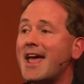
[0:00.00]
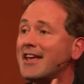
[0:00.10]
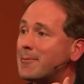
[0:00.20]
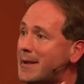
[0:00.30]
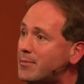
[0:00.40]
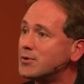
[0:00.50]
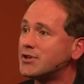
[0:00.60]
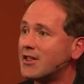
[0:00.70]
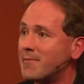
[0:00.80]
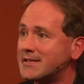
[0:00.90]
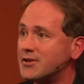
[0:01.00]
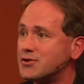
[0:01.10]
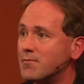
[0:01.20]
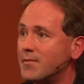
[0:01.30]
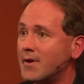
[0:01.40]
And the people who saw the
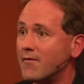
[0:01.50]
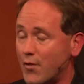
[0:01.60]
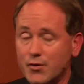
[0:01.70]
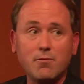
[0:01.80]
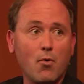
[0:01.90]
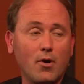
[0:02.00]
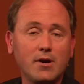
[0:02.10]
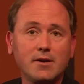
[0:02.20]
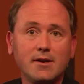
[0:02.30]
message voted more